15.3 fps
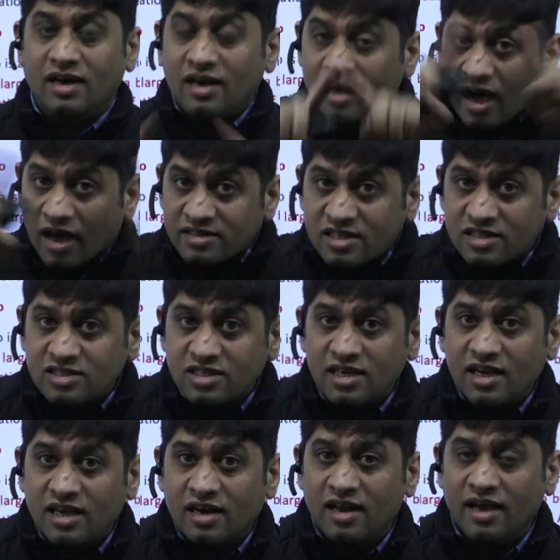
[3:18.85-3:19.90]
Largest
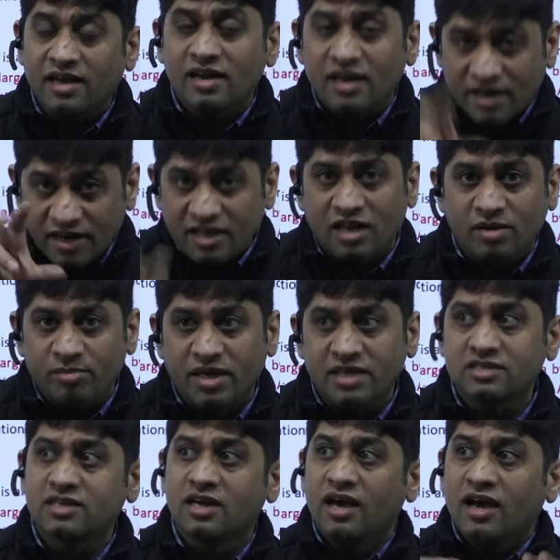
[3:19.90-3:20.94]
airline, Indian
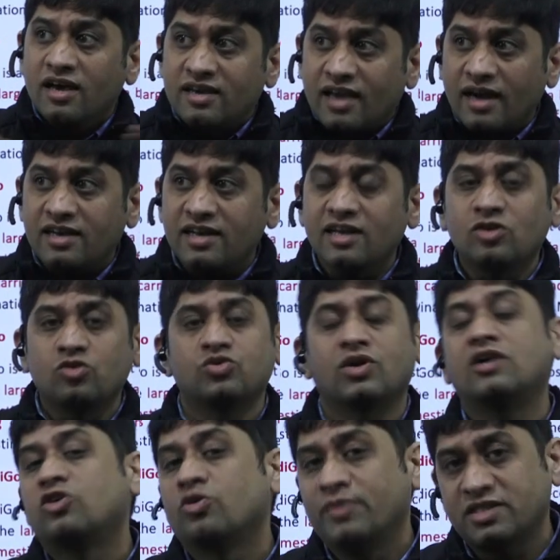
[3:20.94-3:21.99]
based, to the
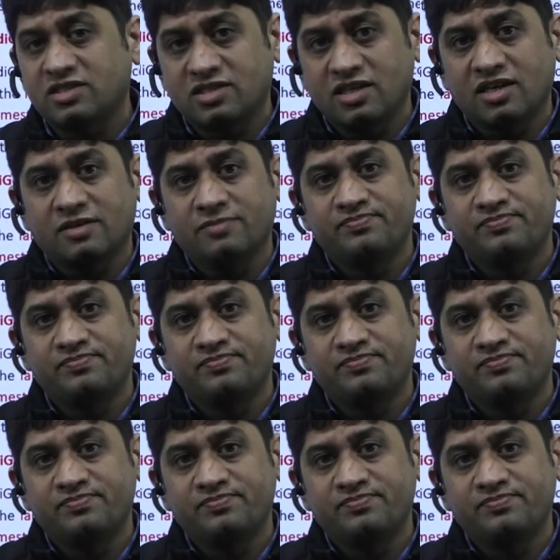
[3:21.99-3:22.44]
domestic,